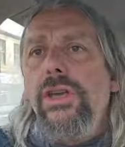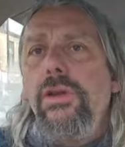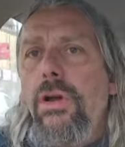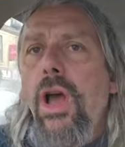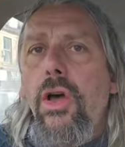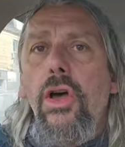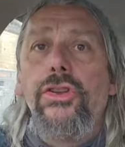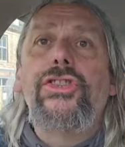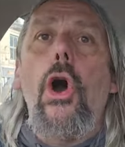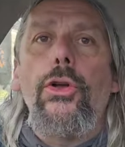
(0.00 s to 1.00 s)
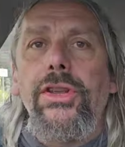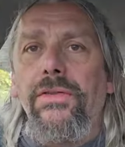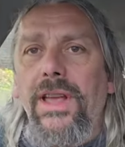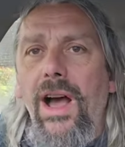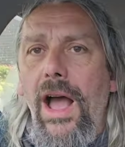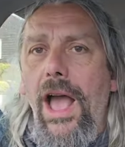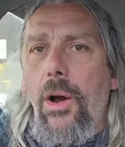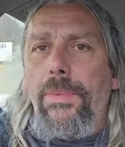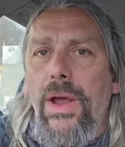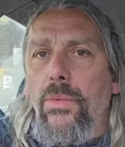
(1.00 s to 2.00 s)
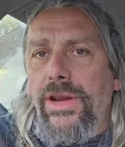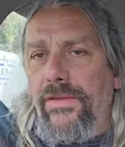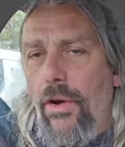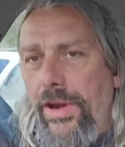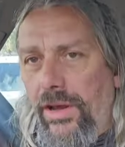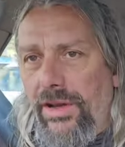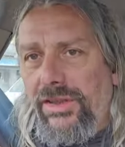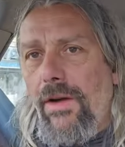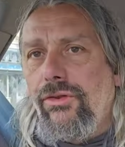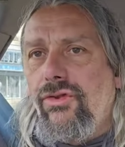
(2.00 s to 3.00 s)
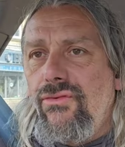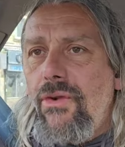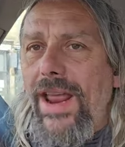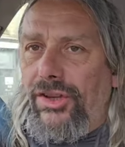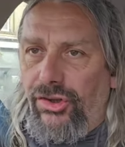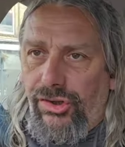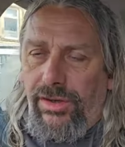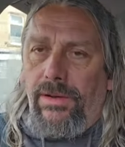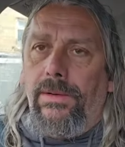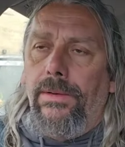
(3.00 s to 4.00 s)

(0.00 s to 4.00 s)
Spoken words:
you sort of can't help it when you've already got yourself drenched.